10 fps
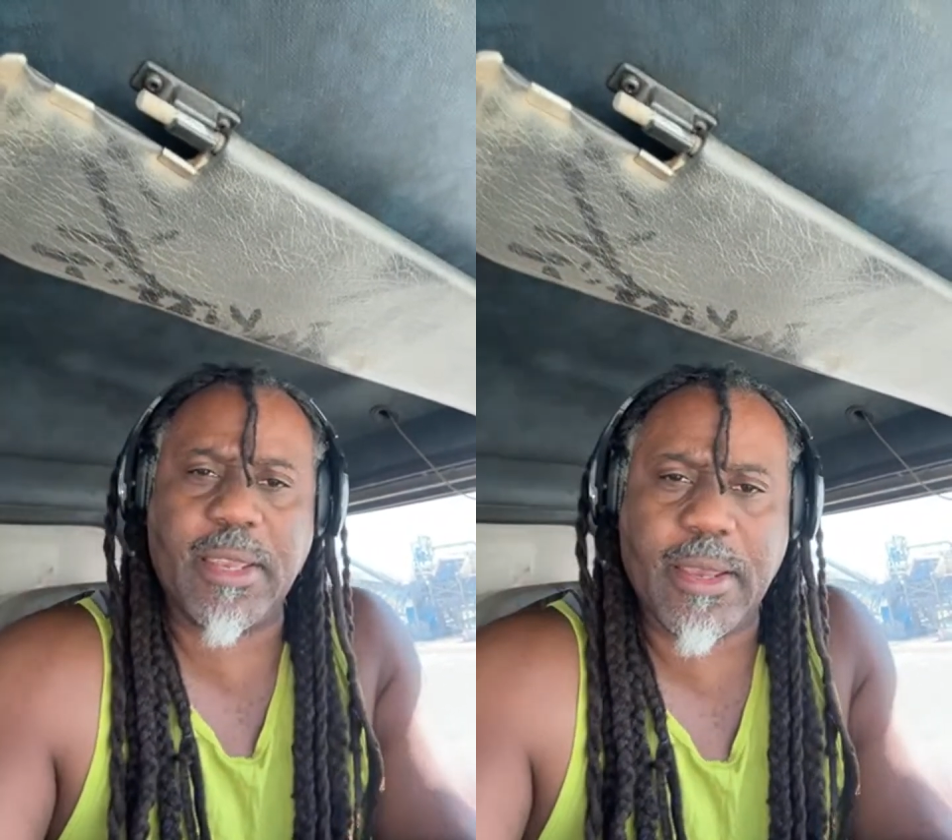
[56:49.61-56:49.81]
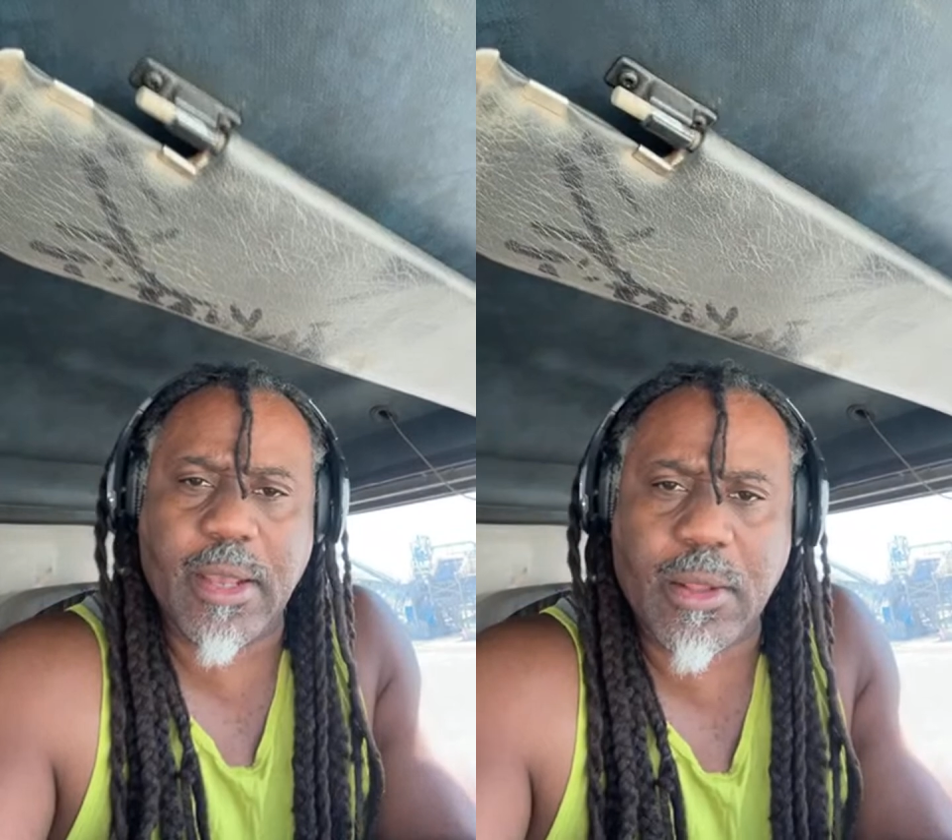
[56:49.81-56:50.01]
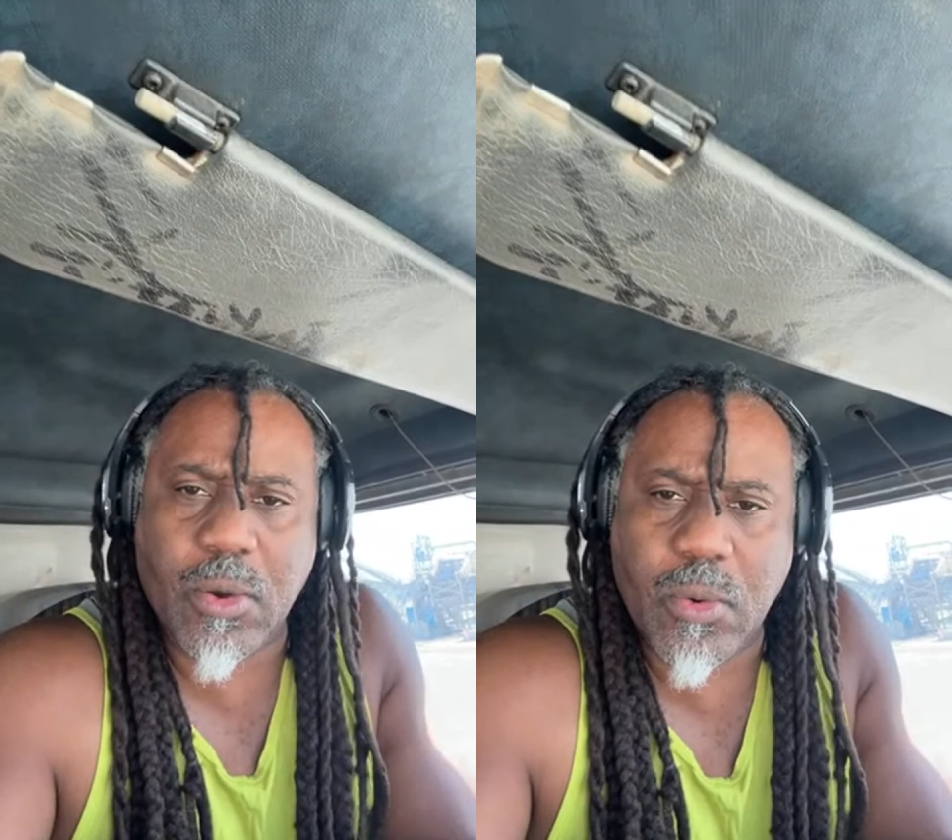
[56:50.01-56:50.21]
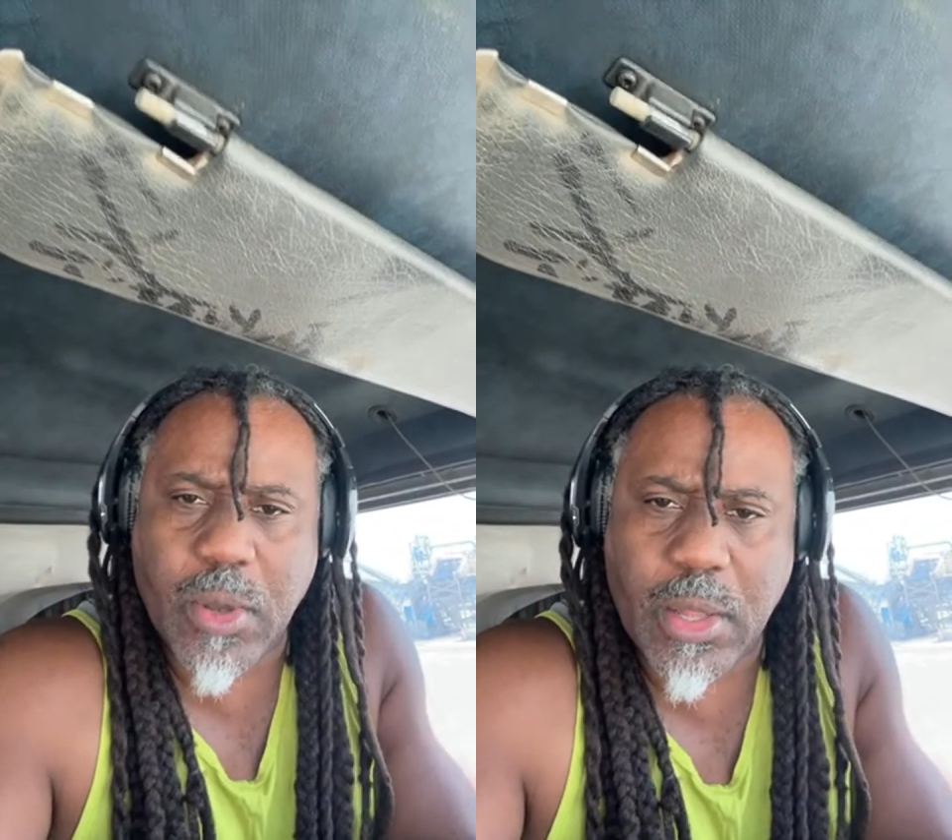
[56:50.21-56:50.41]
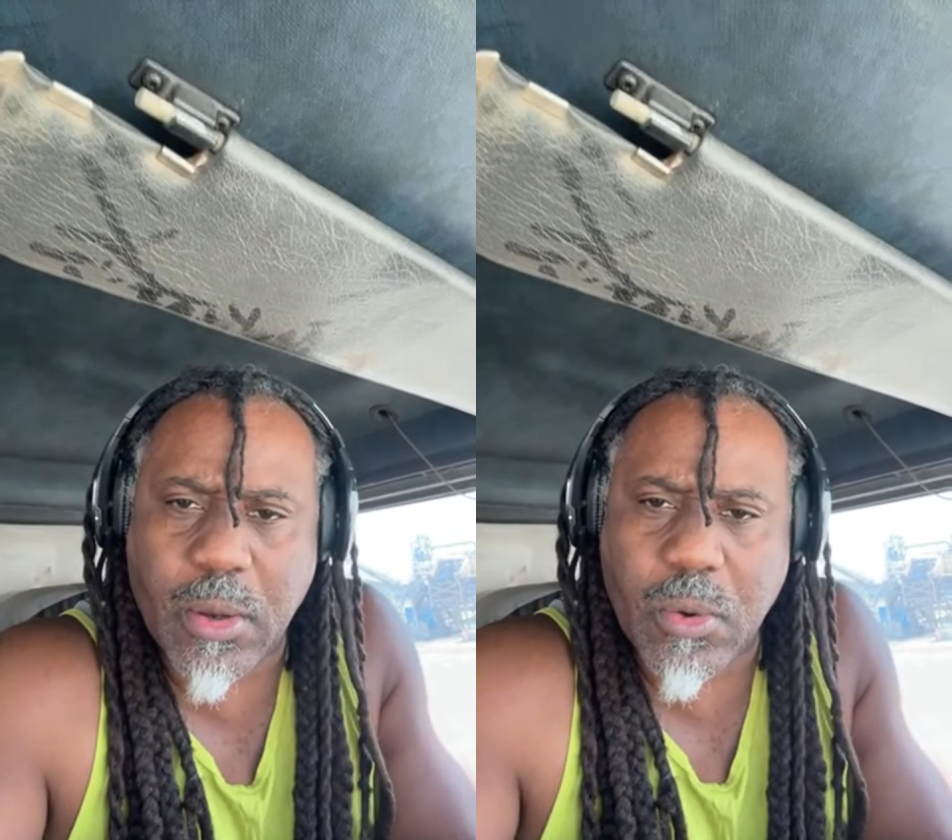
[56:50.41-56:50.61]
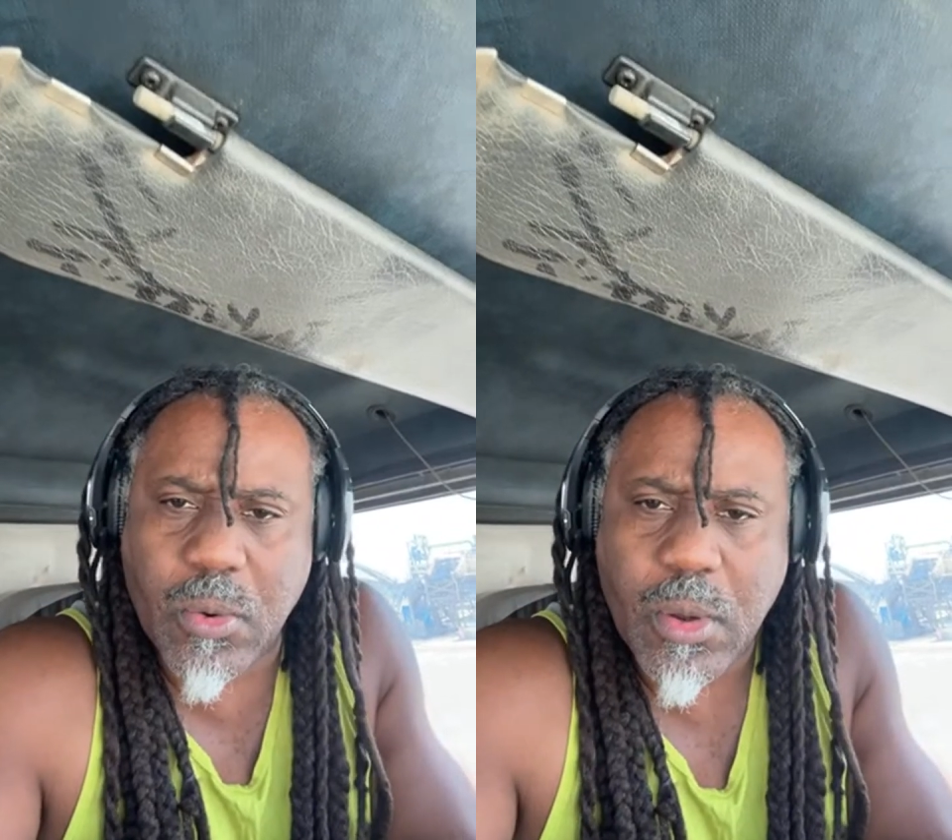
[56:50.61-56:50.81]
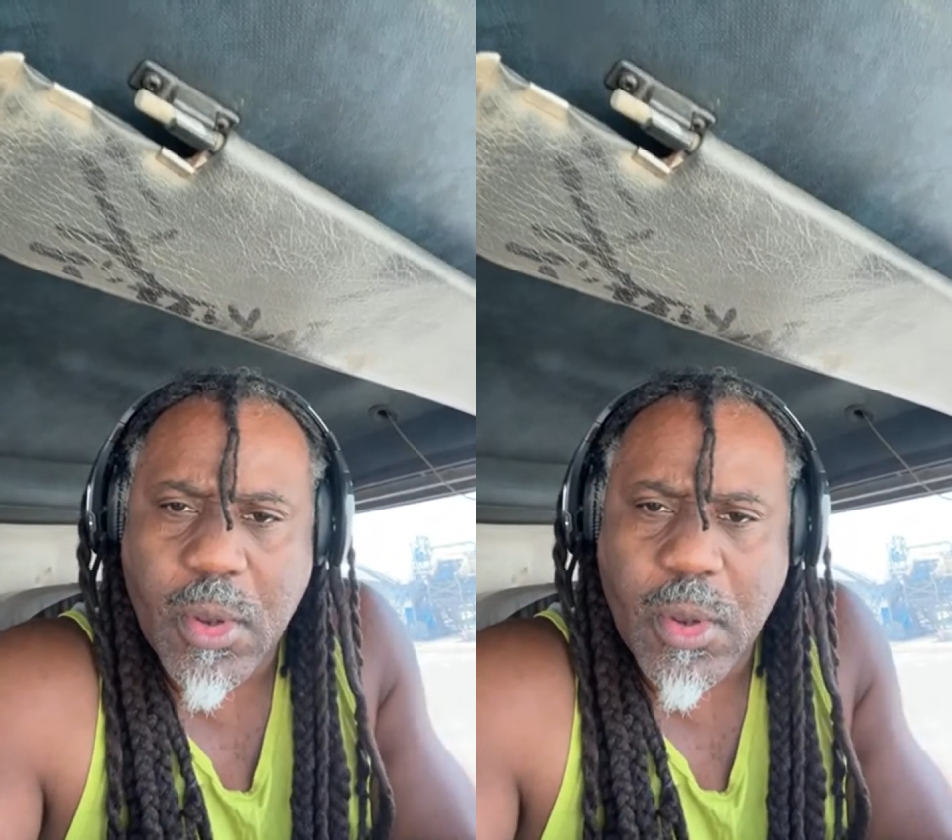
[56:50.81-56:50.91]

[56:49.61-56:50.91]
hello, hello.